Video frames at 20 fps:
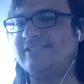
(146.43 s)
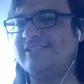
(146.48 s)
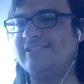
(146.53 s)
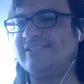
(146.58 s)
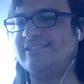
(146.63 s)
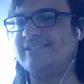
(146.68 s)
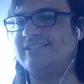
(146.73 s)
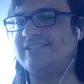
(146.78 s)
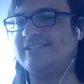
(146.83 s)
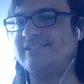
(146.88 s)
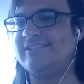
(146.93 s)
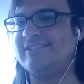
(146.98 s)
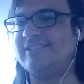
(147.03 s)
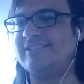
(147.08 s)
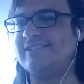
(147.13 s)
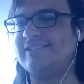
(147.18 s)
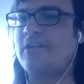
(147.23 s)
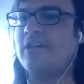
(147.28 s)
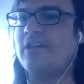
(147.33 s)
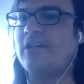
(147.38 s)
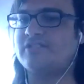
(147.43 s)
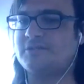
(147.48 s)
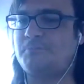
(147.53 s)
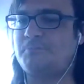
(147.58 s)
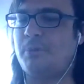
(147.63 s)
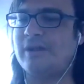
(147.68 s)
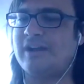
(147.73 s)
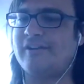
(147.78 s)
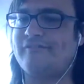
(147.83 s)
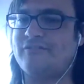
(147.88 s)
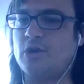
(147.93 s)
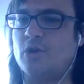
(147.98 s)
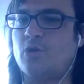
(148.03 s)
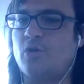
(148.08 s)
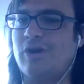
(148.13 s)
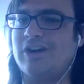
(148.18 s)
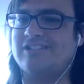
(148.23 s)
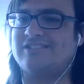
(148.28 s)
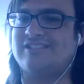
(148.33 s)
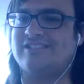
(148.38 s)
But there does spring a few
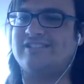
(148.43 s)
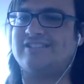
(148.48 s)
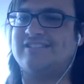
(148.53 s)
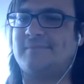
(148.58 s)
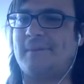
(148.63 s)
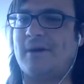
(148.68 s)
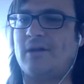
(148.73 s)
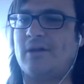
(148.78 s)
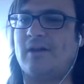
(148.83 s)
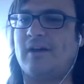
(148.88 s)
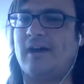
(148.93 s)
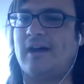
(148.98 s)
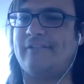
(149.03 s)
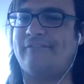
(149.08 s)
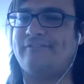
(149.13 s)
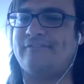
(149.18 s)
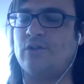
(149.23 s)
questions about a